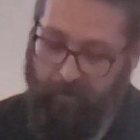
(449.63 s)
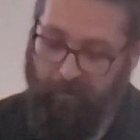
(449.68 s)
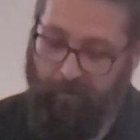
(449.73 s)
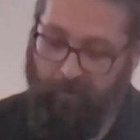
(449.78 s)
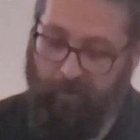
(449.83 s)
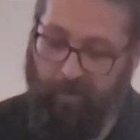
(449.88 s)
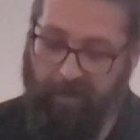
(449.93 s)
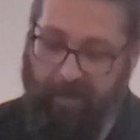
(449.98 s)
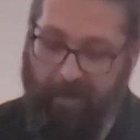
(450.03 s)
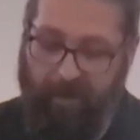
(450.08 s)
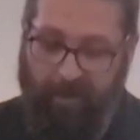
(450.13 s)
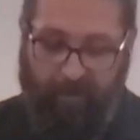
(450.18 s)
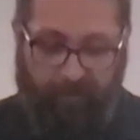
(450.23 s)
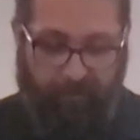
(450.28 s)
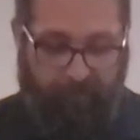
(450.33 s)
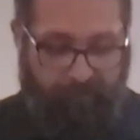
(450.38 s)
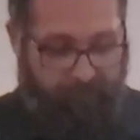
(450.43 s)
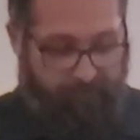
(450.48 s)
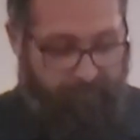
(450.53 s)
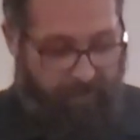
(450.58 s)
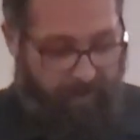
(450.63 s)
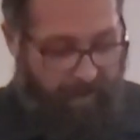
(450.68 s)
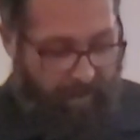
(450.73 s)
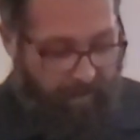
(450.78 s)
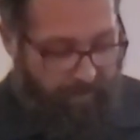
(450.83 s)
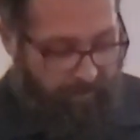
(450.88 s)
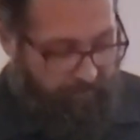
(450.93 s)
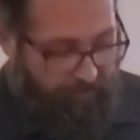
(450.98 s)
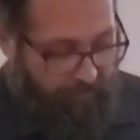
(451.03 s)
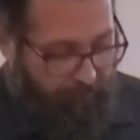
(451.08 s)
Look again
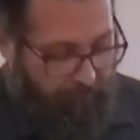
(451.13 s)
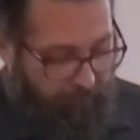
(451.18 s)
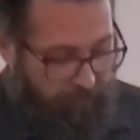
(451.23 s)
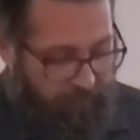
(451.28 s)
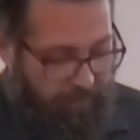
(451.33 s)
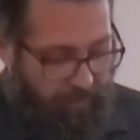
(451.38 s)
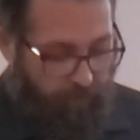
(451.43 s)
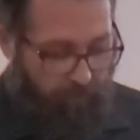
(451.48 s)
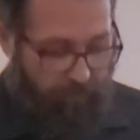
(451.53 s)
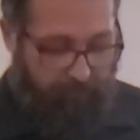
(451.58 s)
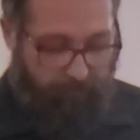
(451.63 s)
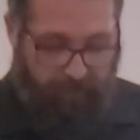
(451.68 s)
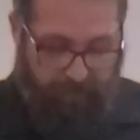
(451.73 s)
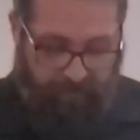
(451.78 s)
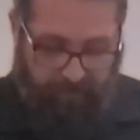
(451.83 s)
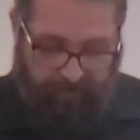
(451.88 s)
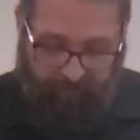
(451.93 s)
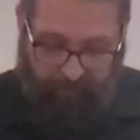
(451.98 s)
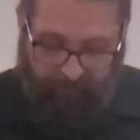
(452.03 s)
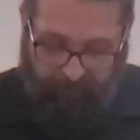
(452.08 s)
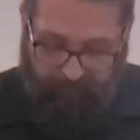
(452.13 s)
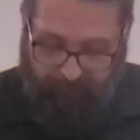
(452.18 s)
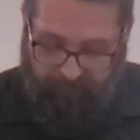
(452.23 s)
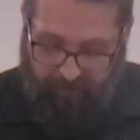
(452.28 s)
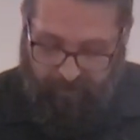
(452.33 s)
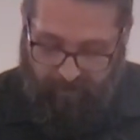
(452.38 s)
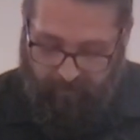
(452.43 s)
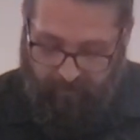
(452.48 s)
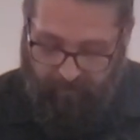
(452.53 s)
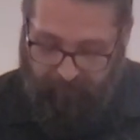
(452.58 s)
at the first couple verses here of
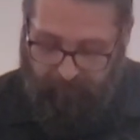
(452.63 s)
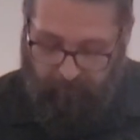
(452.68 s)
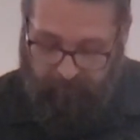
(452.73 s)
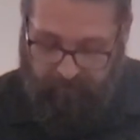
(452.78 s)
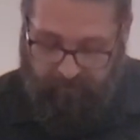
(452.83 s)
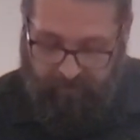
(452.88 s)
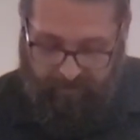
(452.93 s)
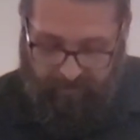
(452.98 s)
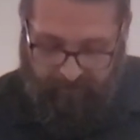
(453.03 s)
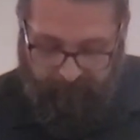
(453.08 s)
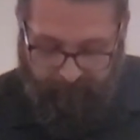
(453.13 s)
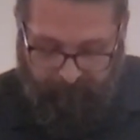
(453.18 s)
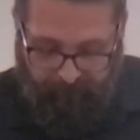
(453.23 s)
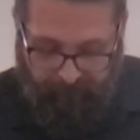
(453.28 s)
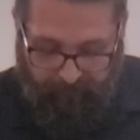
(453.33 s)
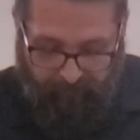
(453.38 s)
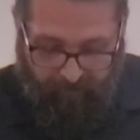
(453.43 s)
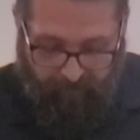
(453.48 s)
chapter 14.